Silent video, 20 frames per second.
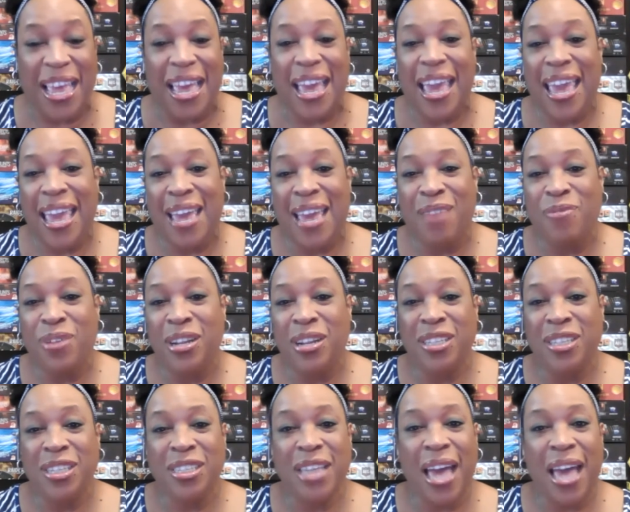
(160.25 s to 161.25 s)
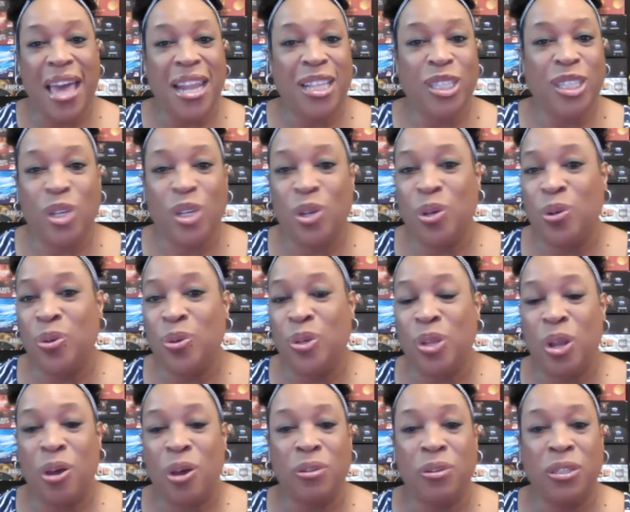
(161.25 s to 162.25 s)
And we just decided
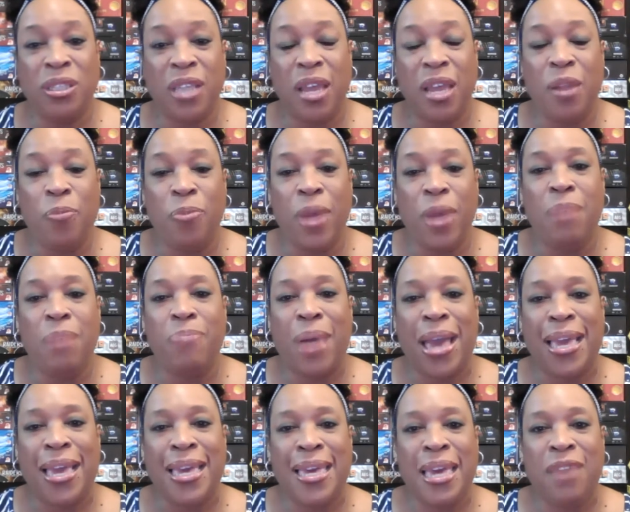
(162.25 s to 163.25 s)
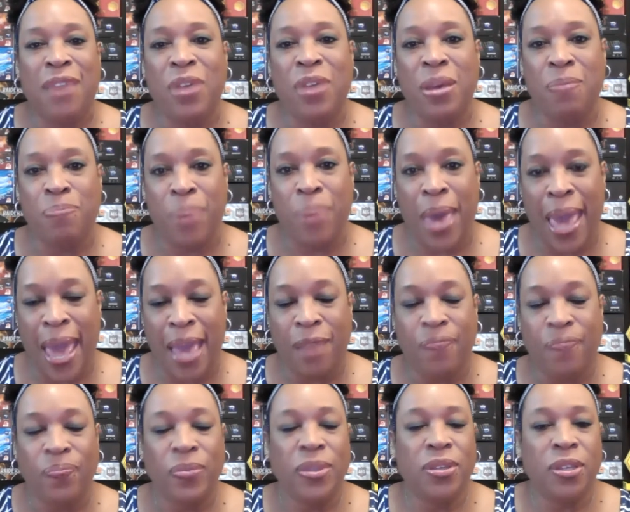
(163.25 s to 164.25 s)
to, celebrate by giving back
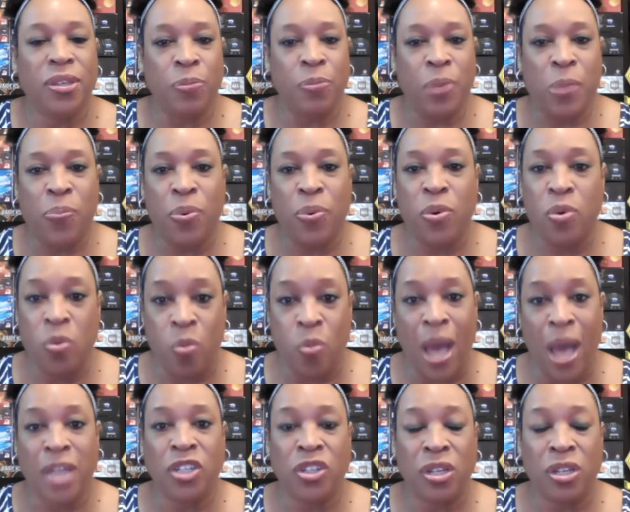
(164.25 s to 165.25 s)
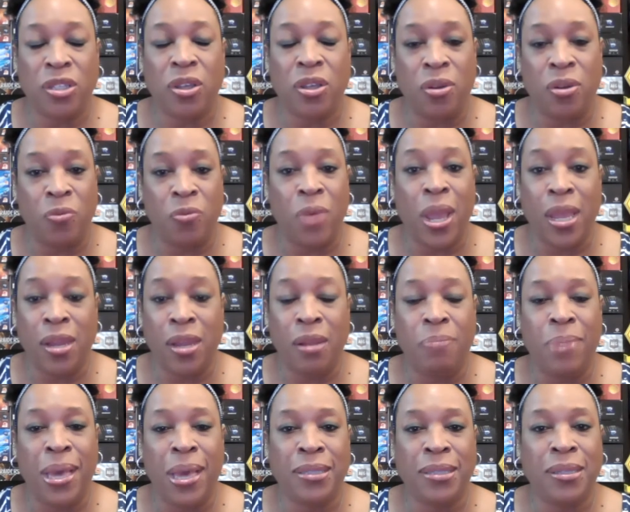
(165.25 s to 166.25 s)
to the people who watch us on a regular
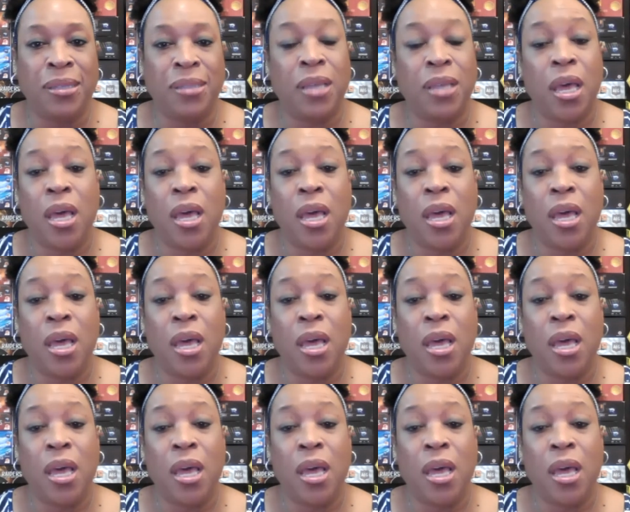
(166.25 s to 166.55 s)
basis.